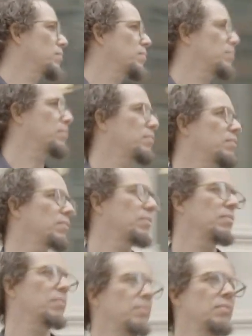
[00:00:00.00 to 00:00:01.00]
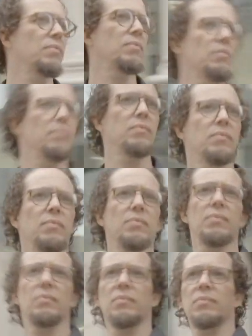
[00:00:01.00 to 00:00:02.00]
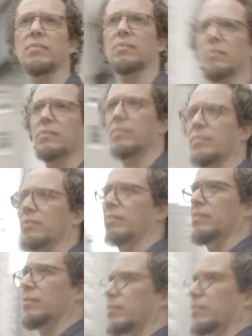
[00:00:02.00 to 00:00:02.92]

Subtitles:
that I experienced. But I don't use that as a